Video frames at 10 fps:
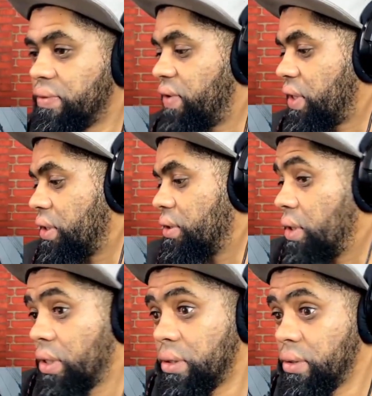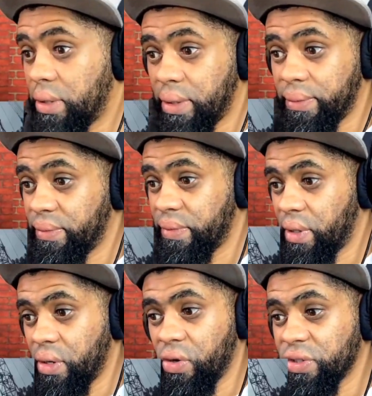fucking go, I
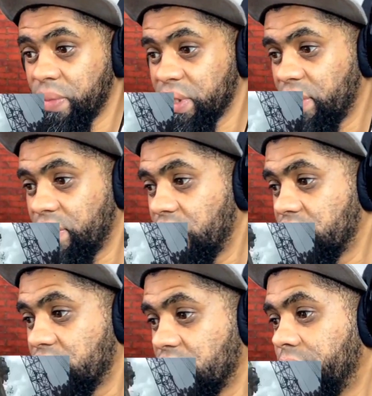lost myself, let's go.